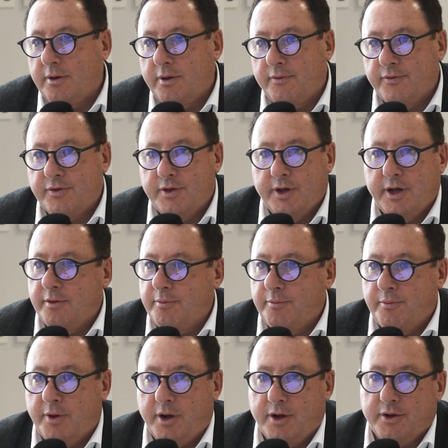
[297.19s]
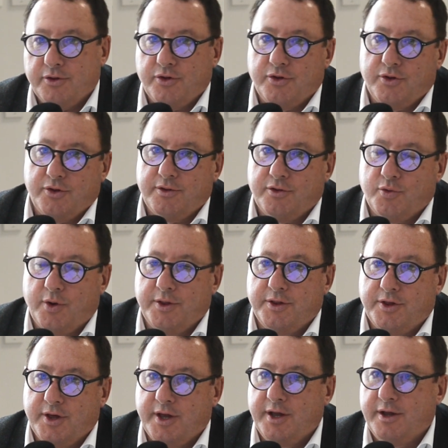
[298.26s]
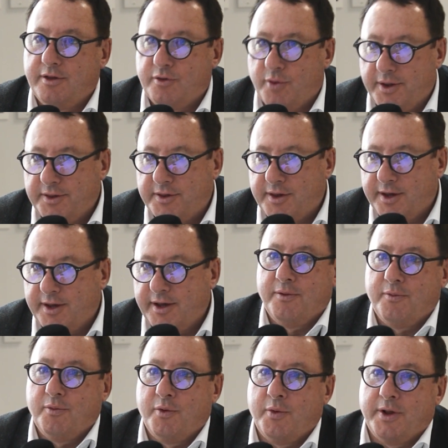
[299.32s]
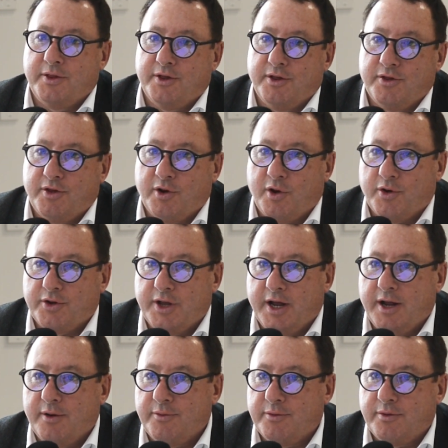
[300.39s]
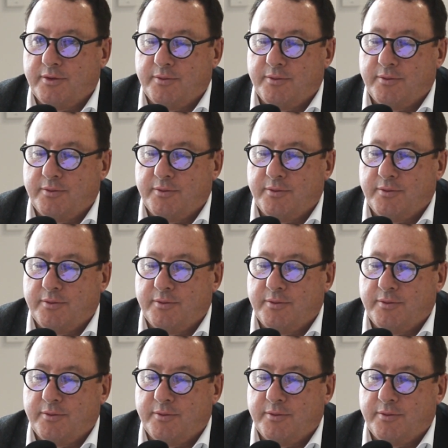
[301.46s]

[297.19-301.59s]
obviously, March 2020, we went into lockdown.